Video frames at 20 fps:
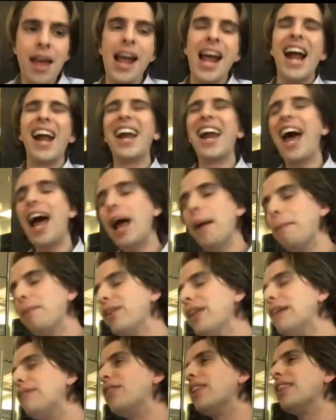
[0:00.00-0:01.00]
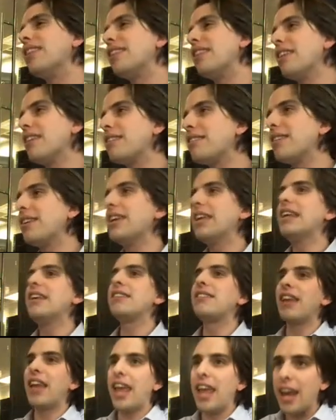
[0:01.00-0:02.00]
And I believe that this
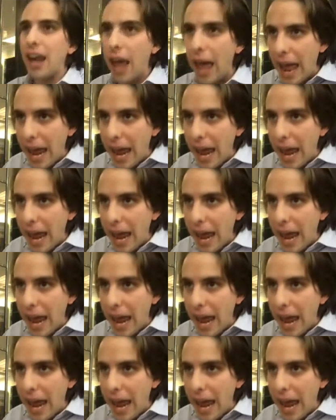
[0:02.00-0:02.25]
is an